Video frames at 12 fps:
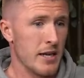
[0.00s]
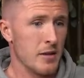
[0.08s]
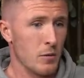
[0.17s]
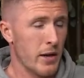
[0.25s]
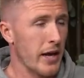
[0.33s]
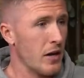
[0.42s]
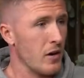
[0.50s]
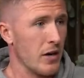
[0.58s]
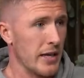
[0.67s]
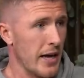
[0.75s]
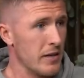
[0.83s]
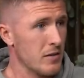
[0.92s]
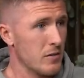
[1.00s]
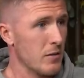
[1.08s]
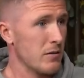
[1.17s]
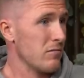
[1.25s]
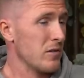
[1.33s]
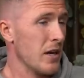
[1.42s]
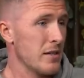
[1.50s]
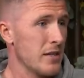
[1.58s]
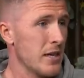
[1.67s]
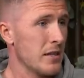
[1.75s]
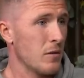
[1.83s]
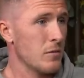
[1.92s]
ended up kicking on again, so yeah,
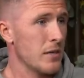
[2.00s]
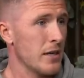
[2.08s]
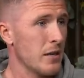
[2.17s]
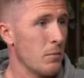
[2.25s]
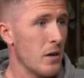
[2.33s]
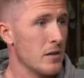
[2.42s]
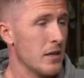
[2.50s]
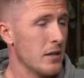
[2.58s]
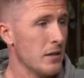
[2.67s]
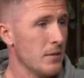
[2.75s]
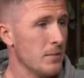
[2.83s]
turned out boss, lad.